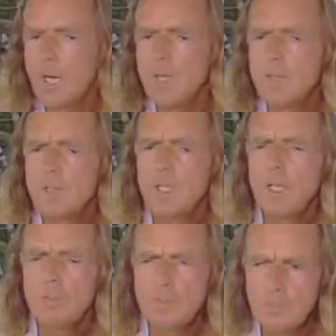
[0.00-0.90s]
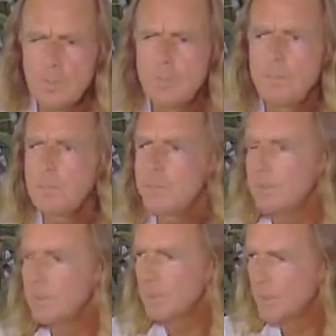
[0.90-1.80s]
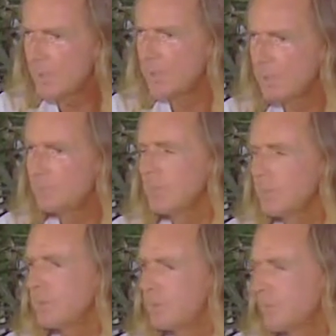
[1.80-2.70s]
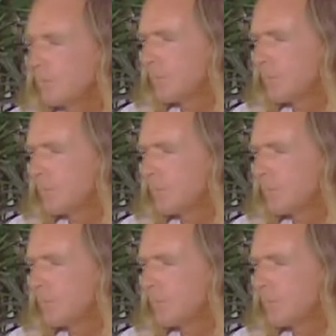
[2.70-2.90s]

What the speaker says: I become a bit disenchanted with this view